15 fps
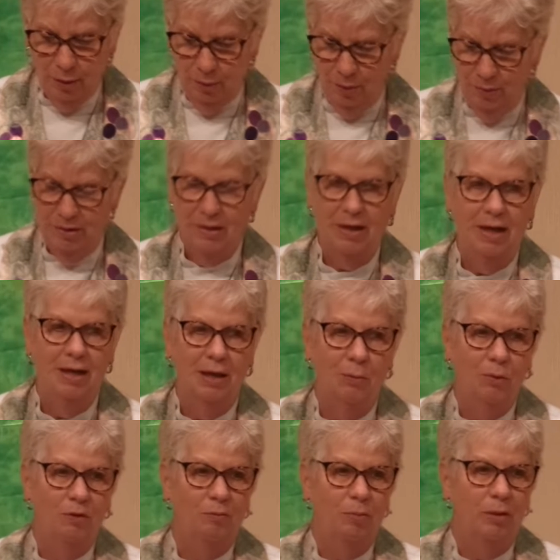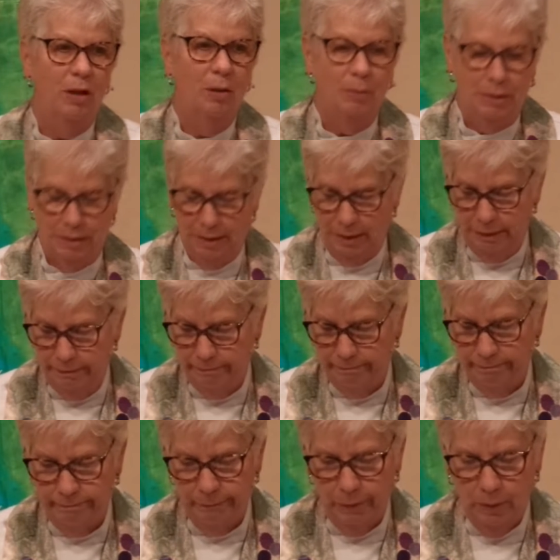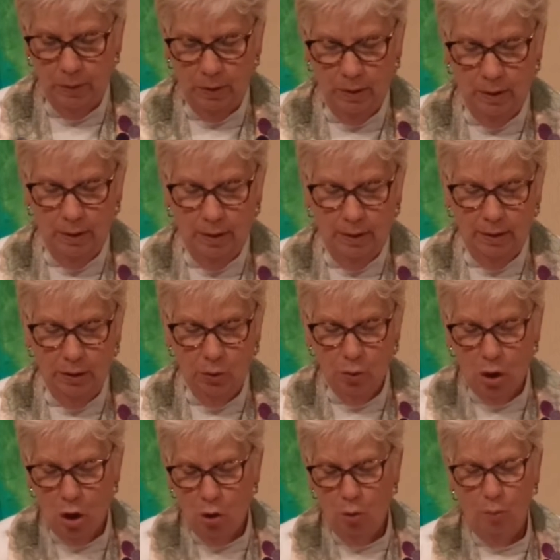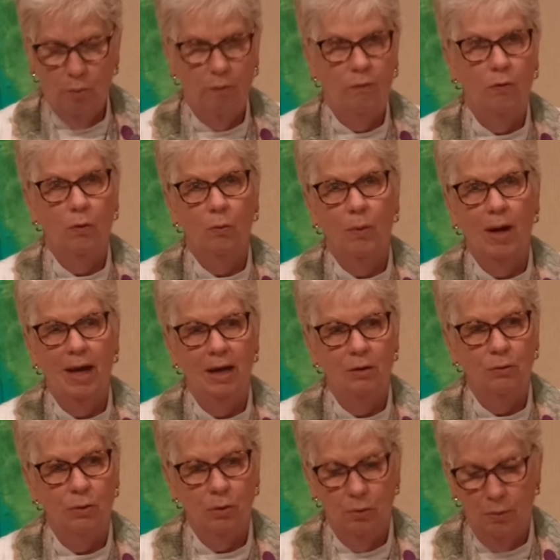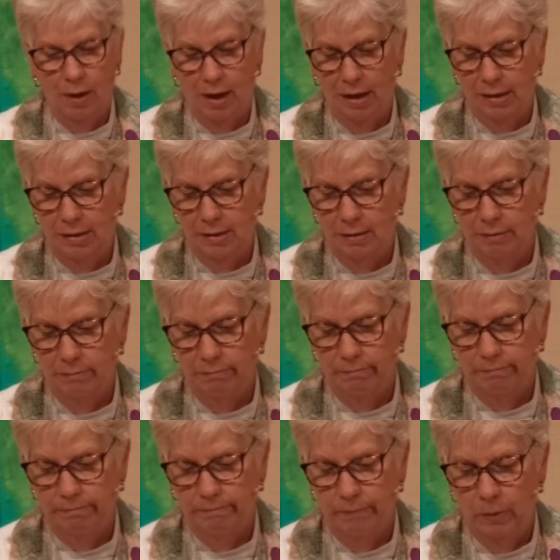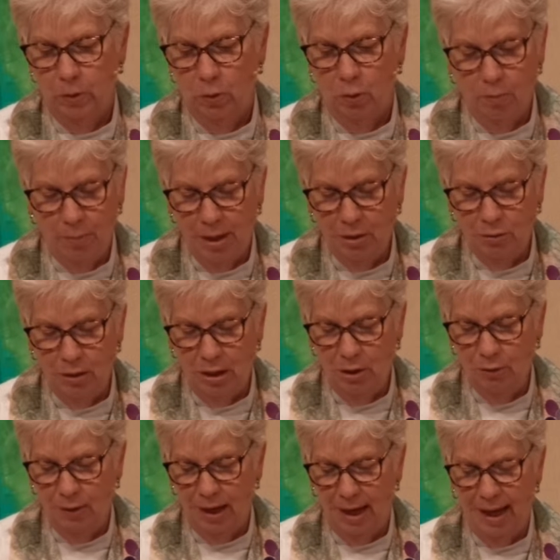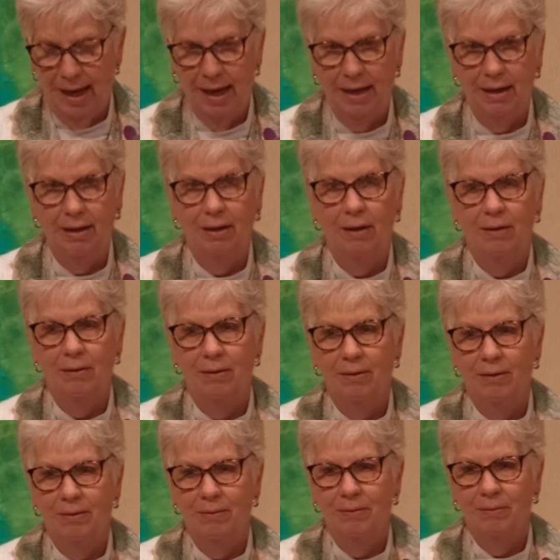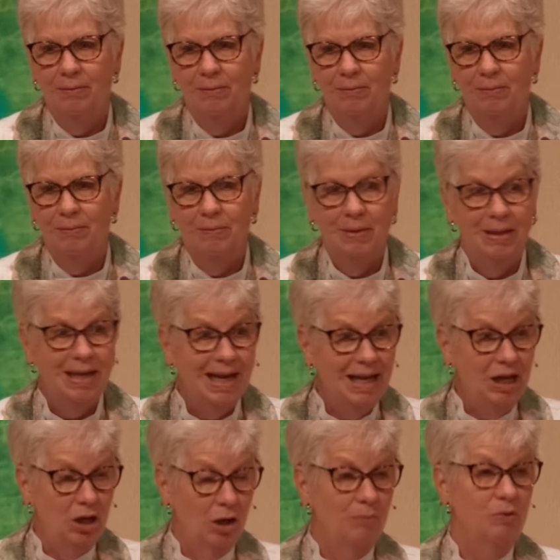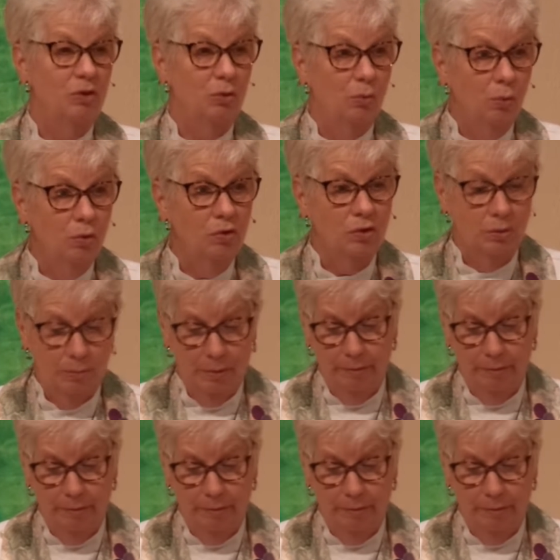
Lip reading: we would say they would have plummeted. Little hope for rain on the horizon or a better year ahead. And yet he comes to worship.